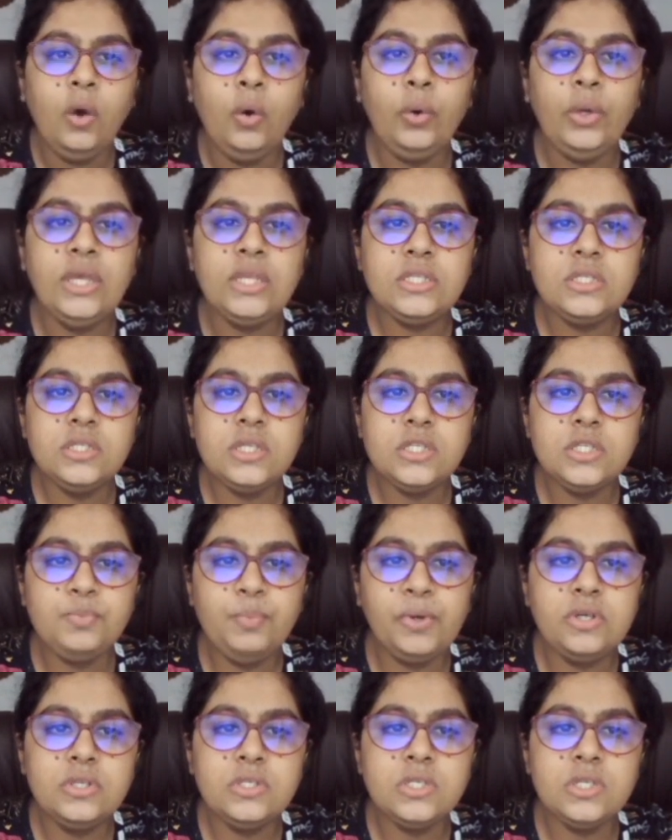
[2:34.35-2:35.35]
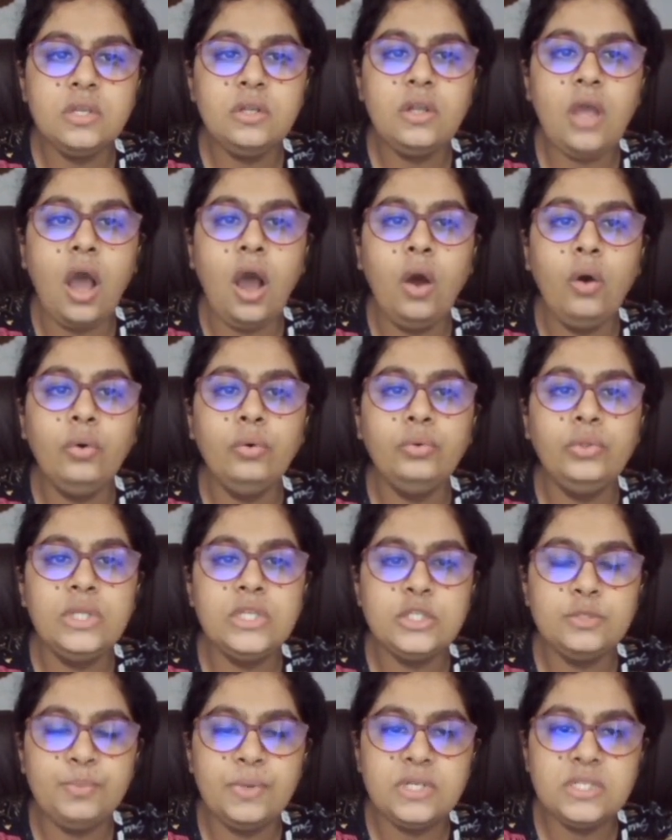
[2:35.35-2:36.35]
Who is this person? How
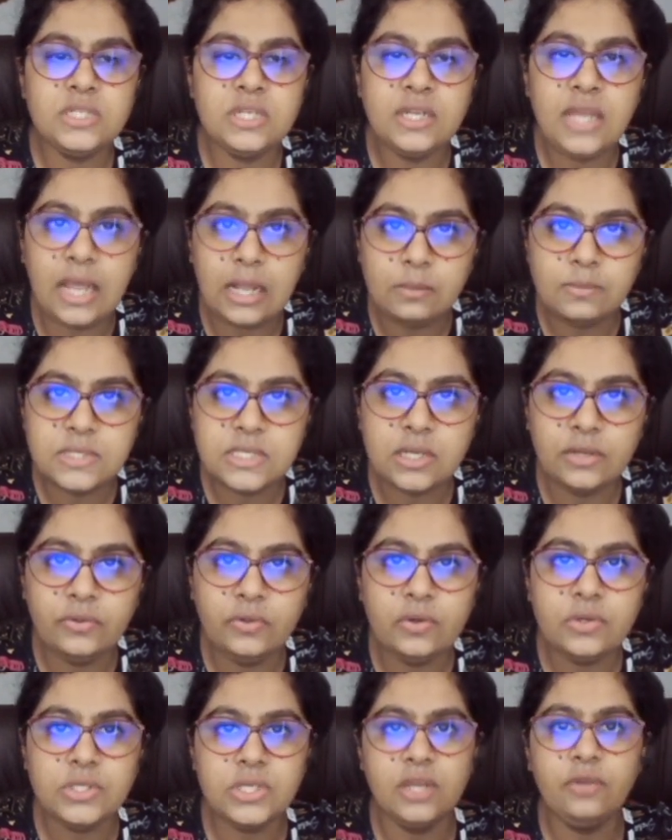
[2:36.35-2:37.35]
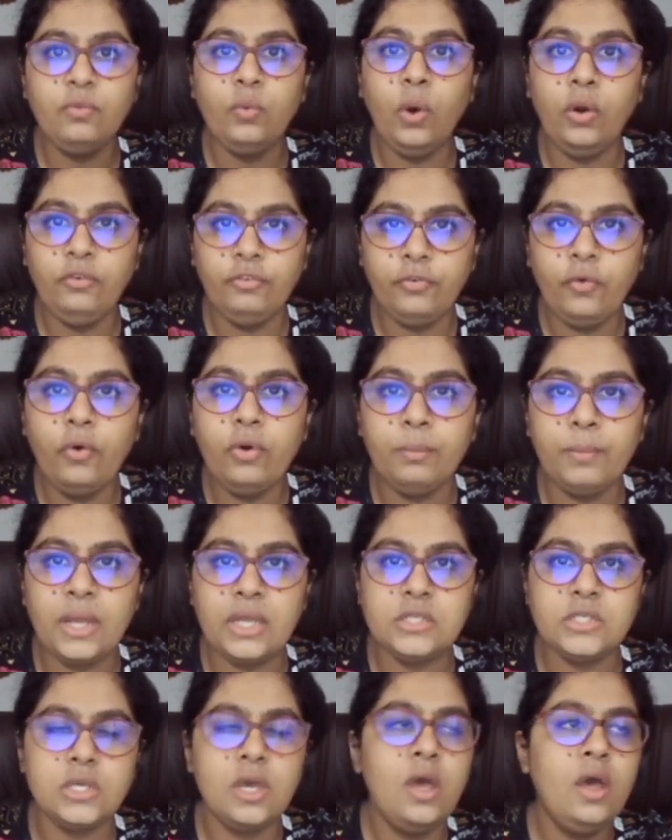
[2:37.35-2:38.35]
this person helps others? In what
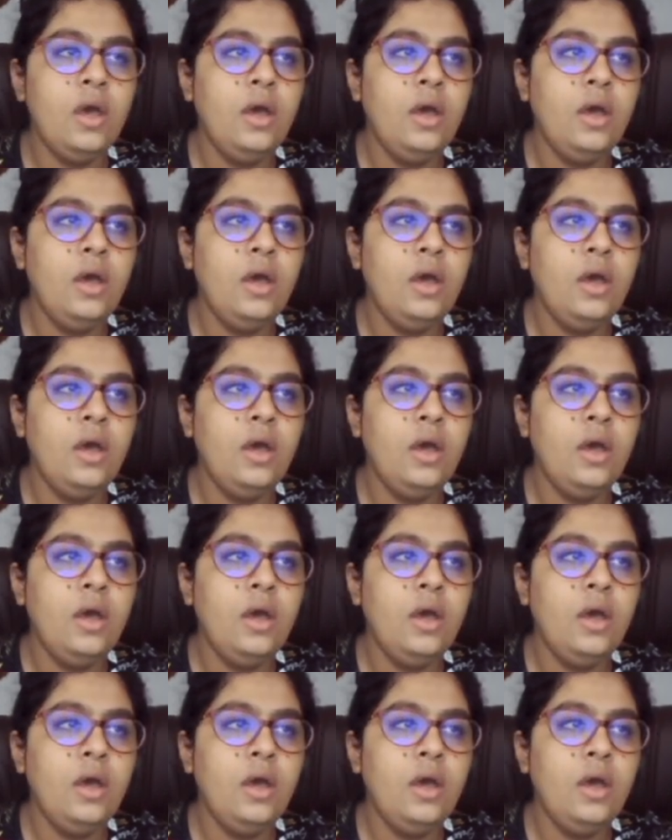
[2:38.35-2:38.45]
format?